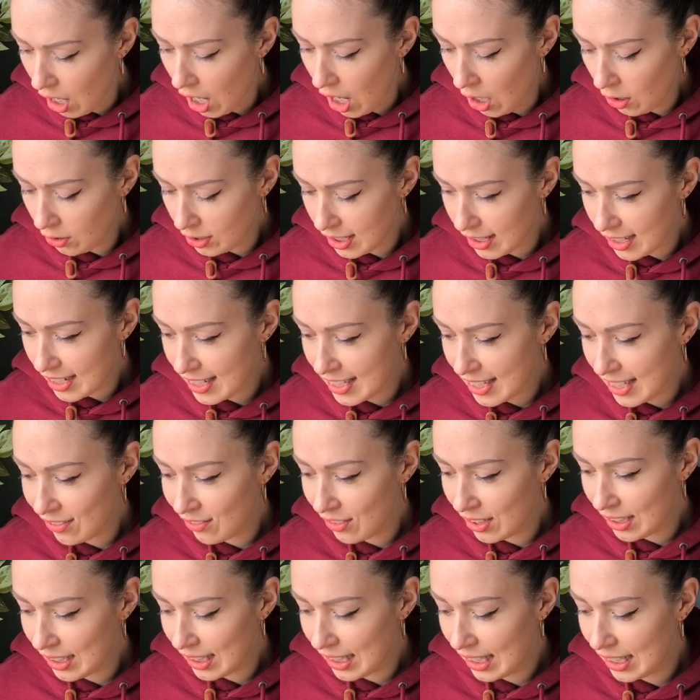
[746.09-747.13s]
Oh, there is
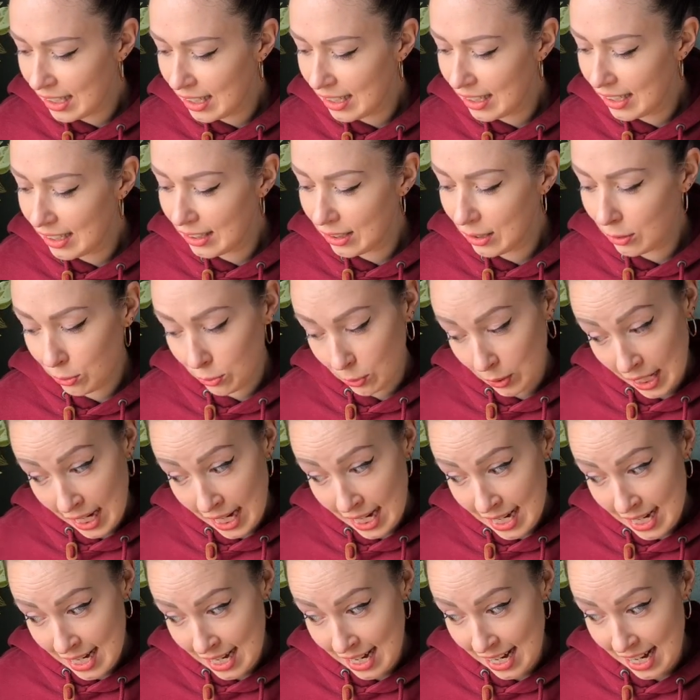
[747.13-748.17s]
even in
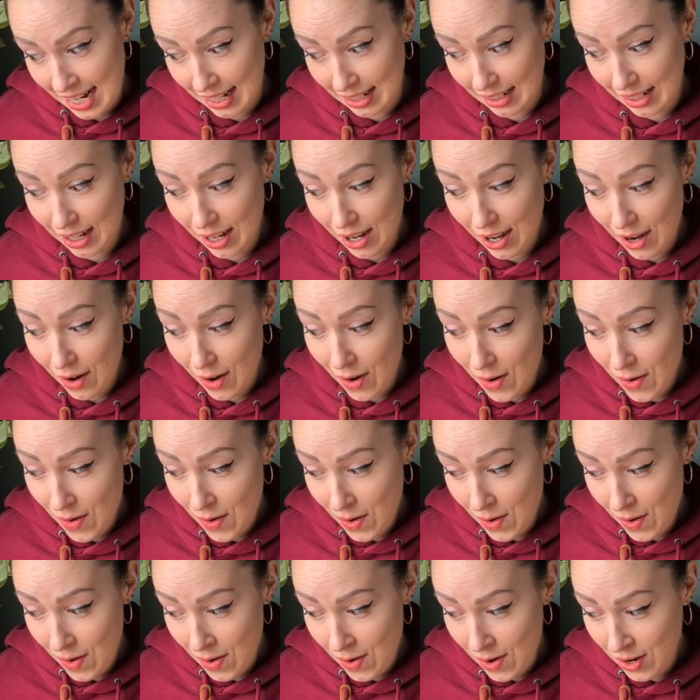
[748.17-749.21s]
Lithuanian.
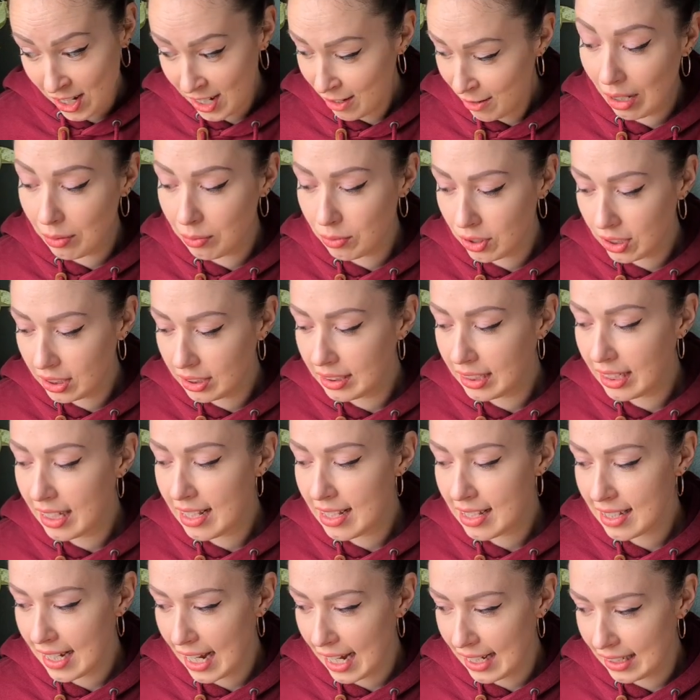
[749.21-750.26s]
Oh, I'm really
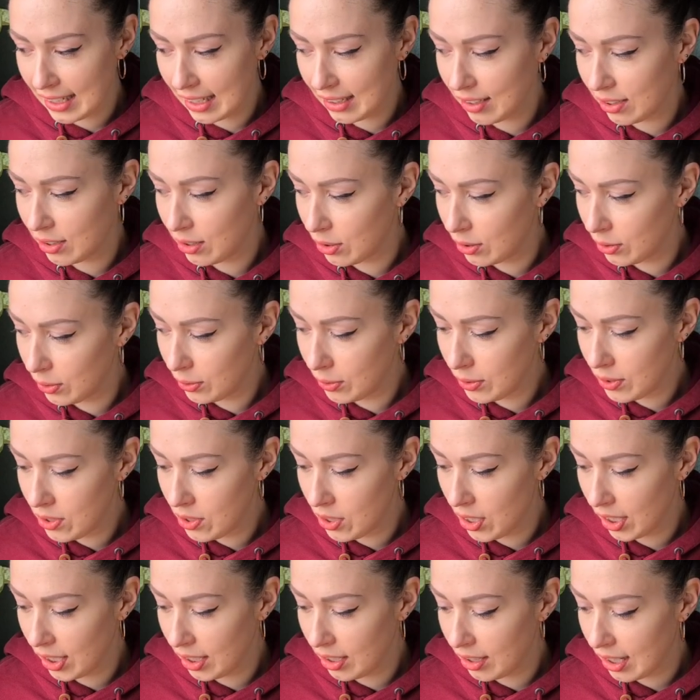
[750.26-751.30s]
excited to
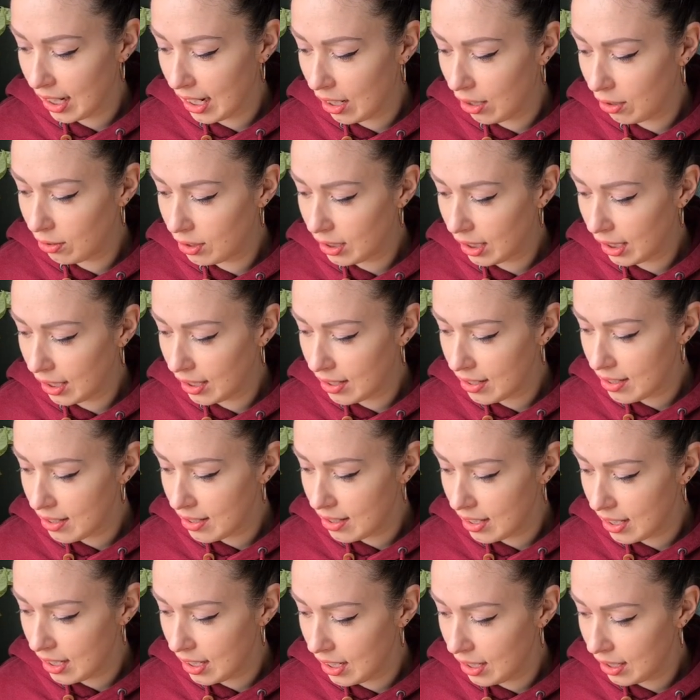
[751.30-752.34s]
check it out and
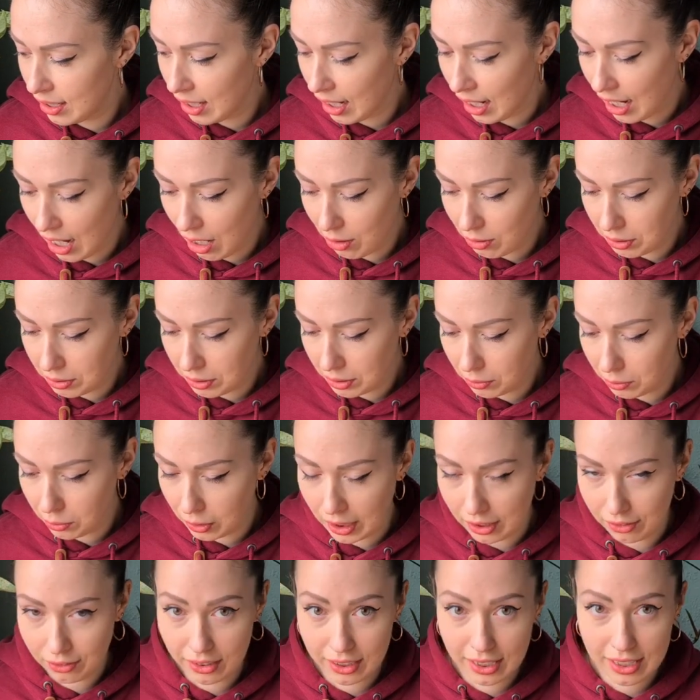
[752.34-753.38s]
see how we will
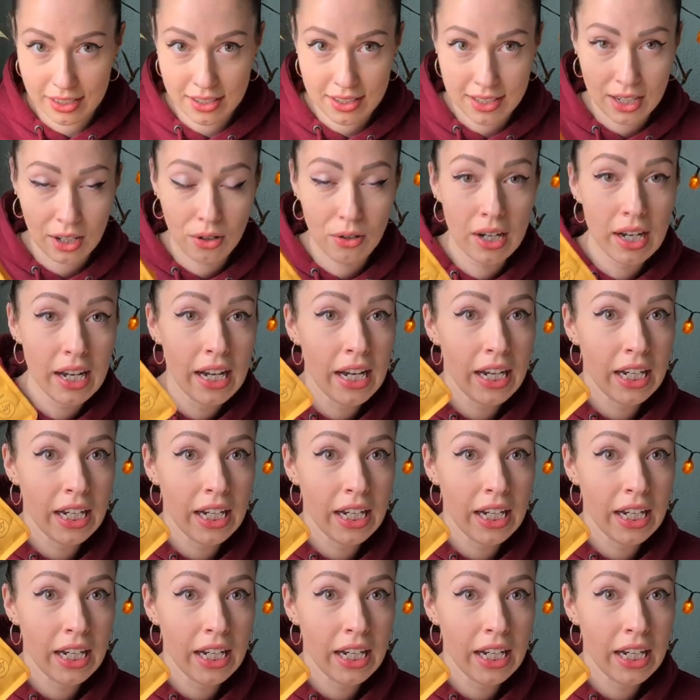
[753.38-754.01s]
work with it. So